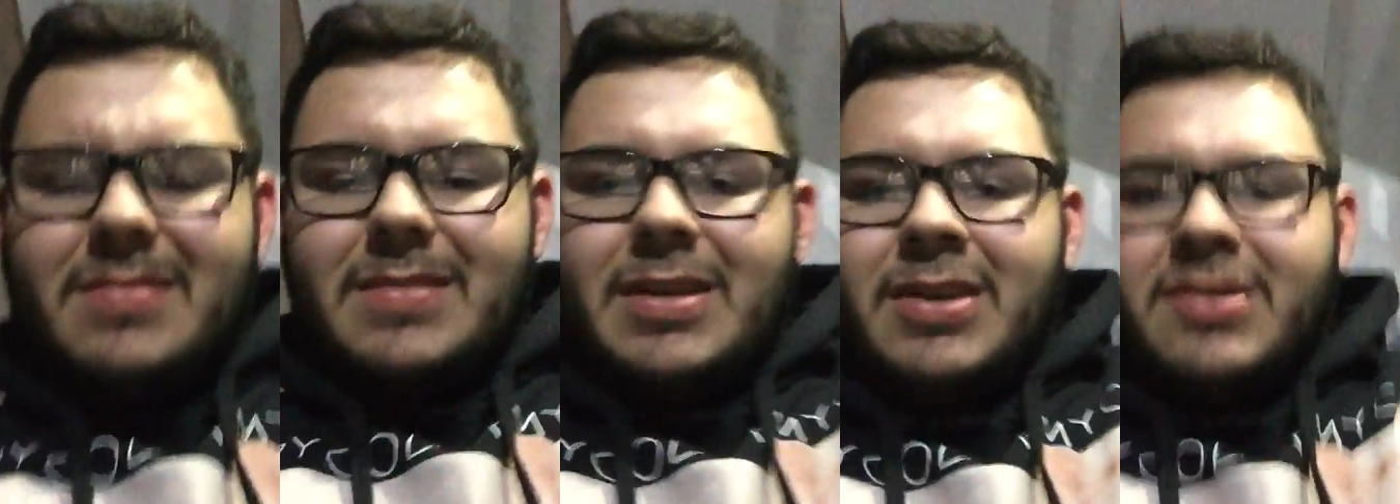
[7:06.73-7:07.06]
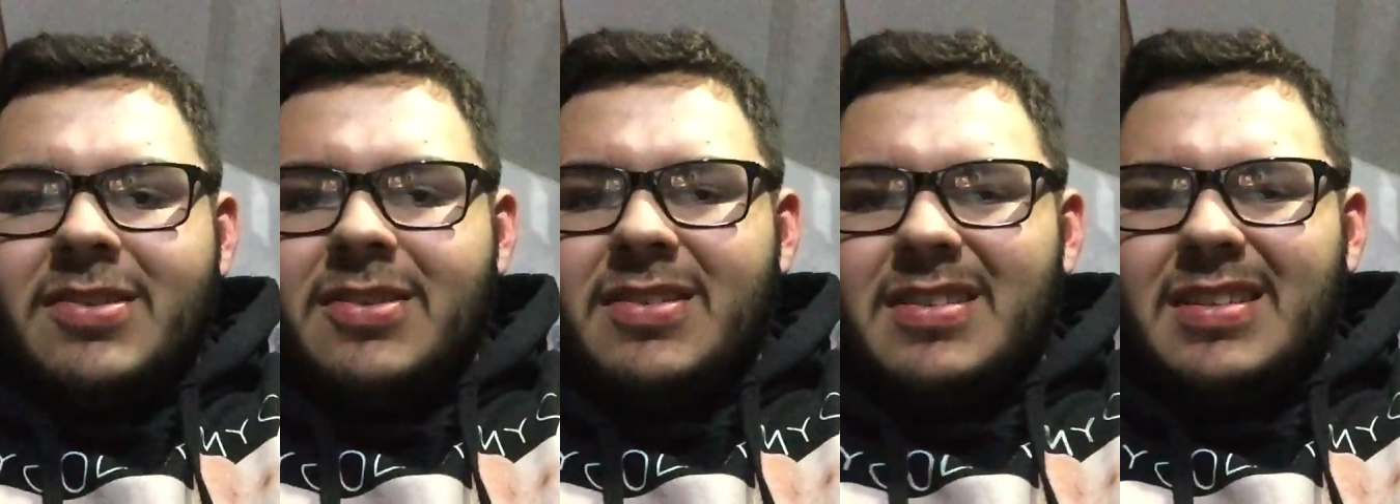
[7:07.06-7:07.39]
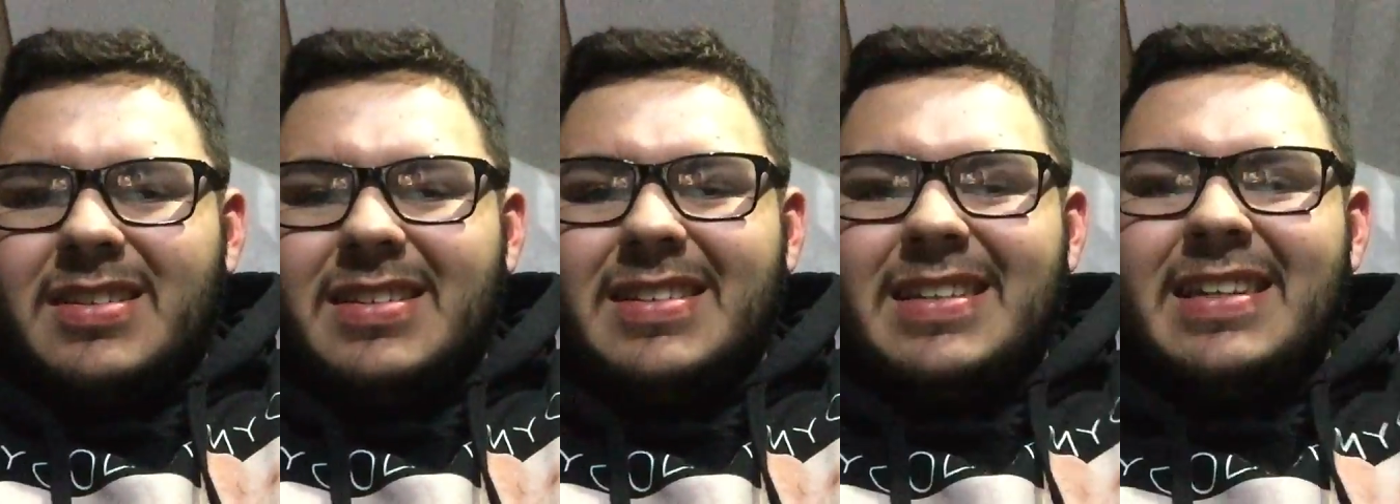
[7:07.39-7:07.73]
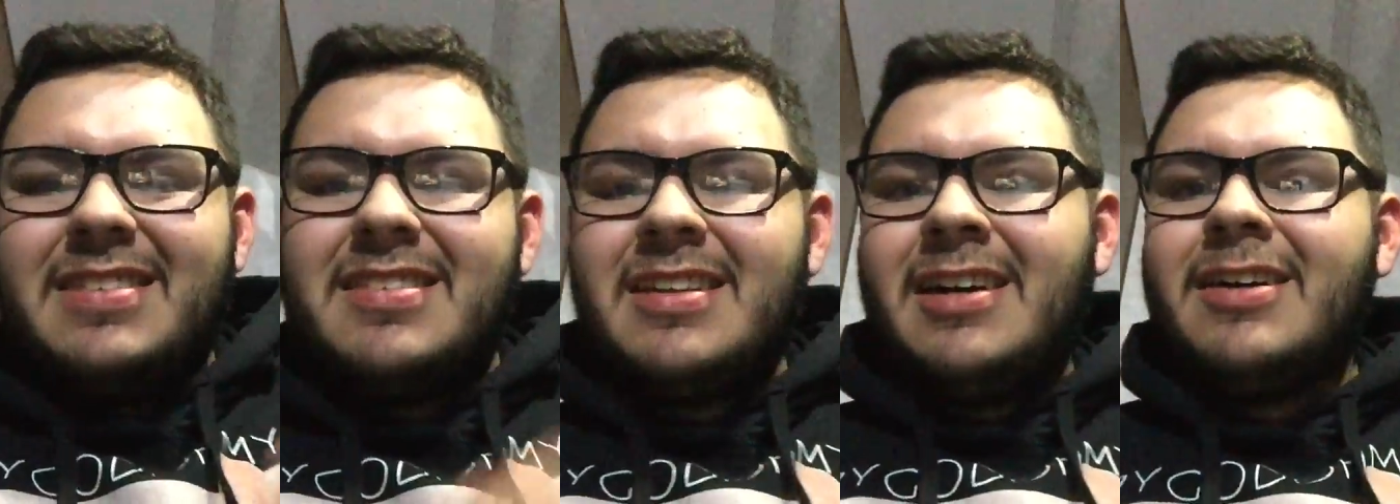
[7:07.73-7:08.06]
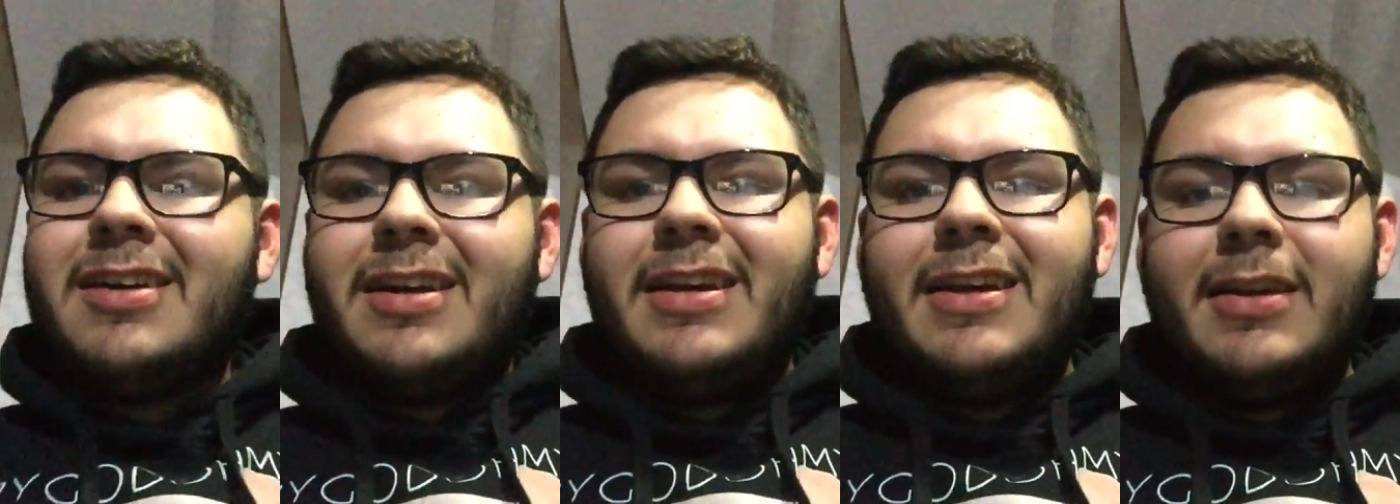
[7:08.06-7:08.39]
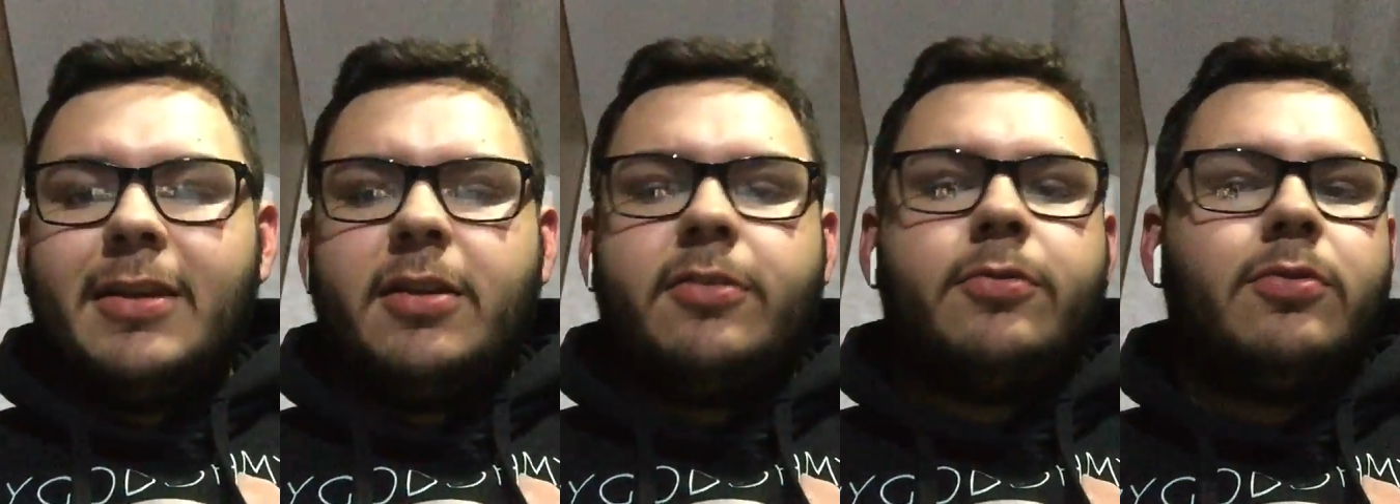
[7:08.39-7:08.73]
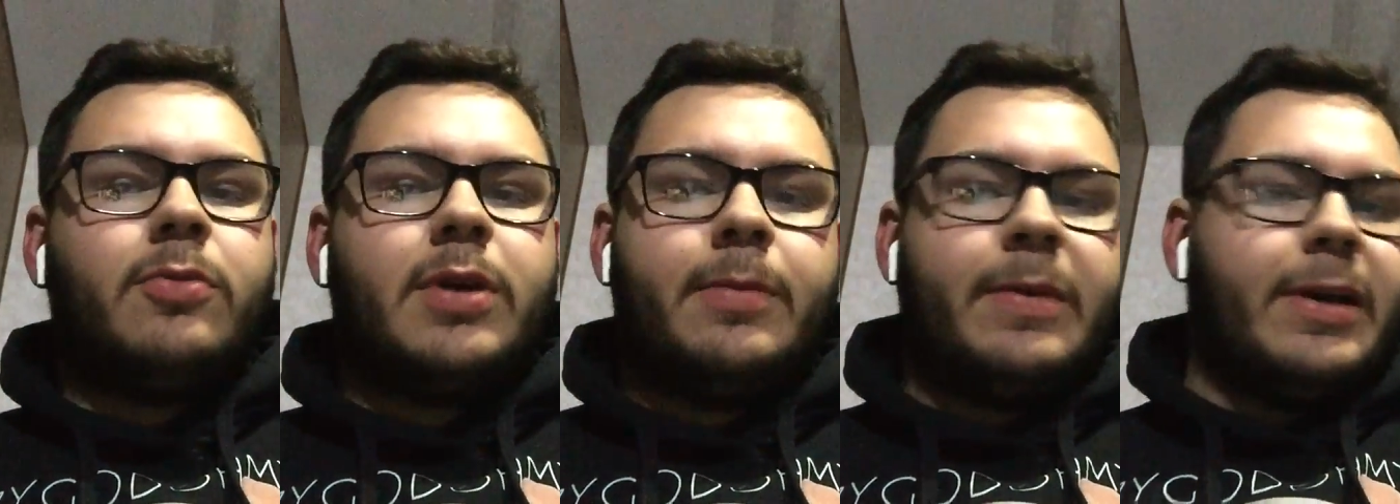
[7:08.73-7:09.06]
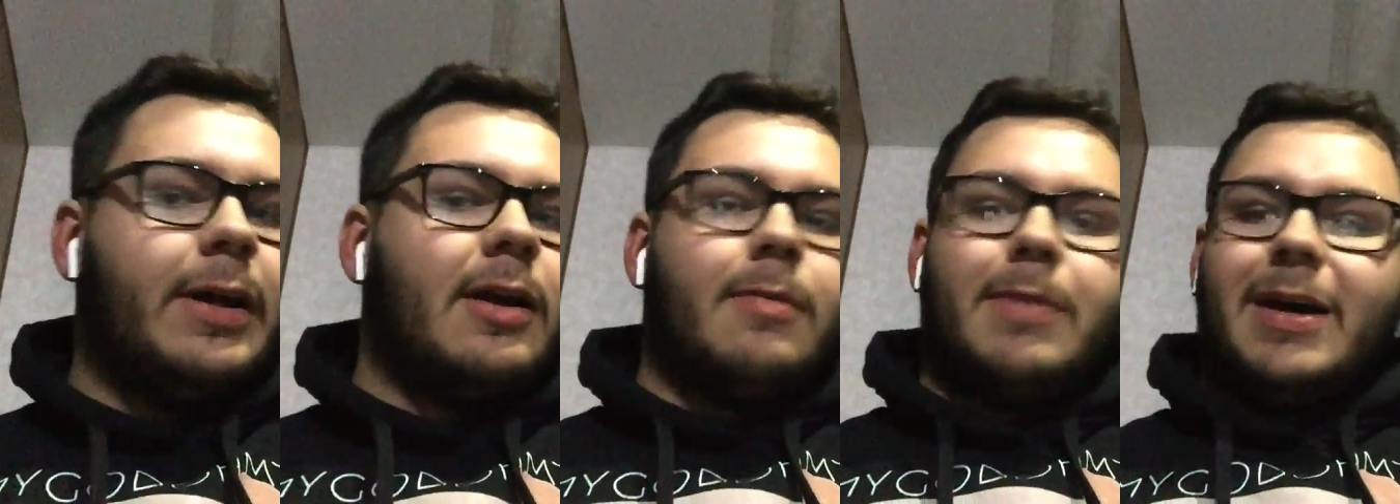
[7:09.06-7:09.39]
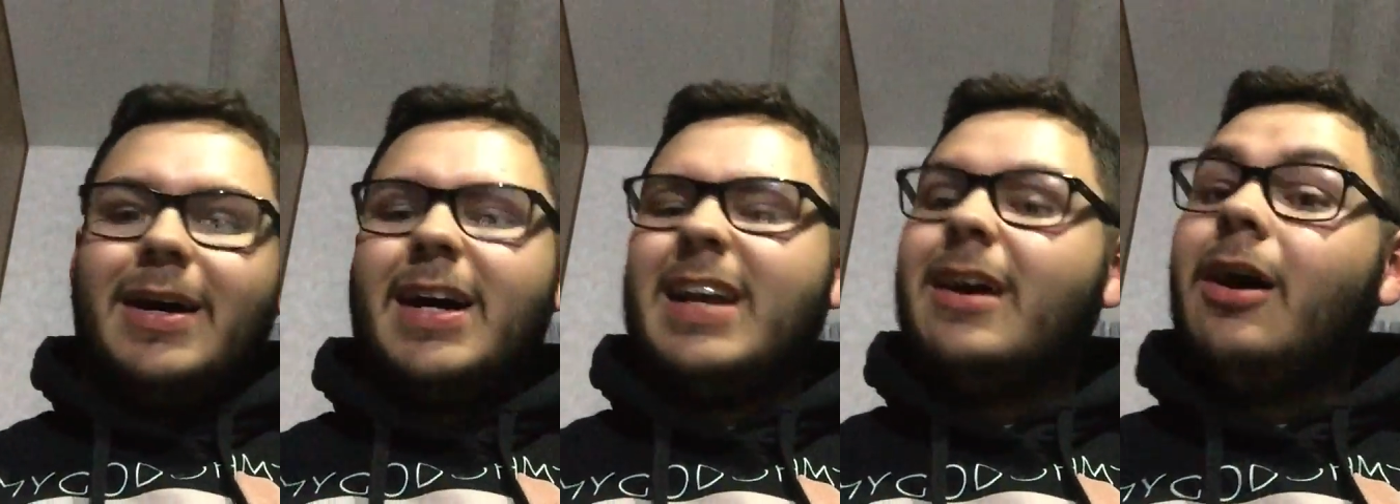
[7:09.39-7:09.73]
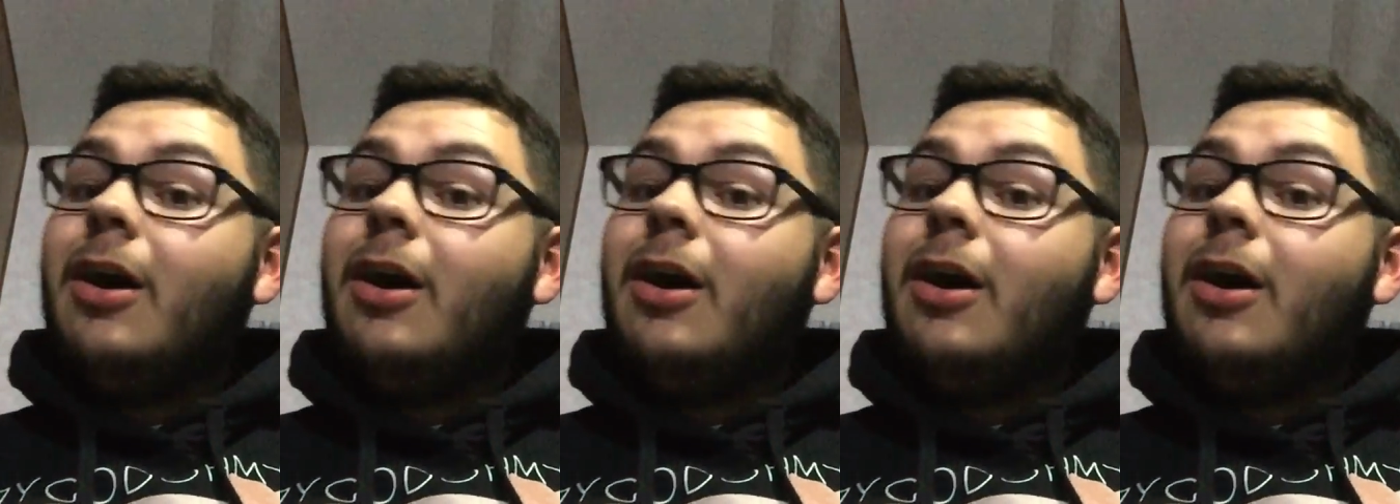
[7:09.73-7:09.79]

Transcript: Also, it's not a good idea to wear my AirPod.